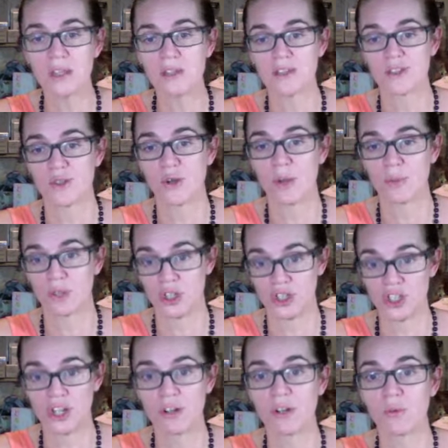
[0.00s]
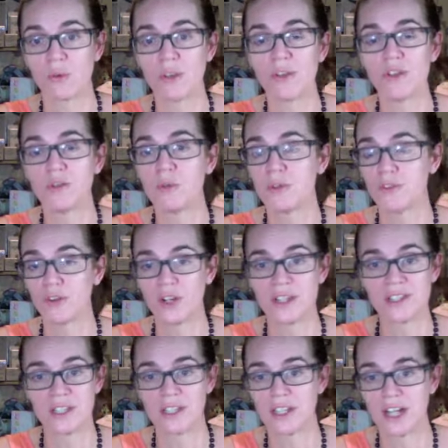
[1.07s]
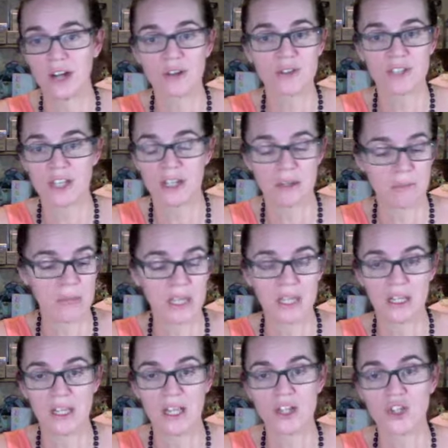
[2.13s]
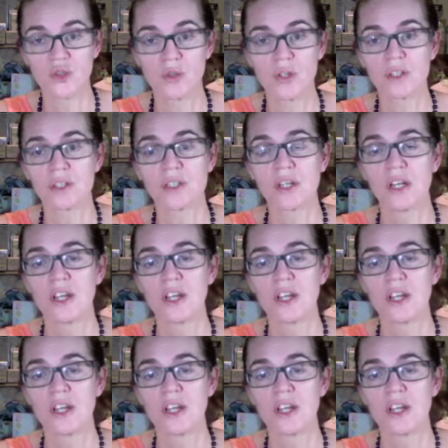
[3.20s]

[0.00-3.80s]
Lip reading: so I'm going to share it with you before I send it out, because I didn't make any extras,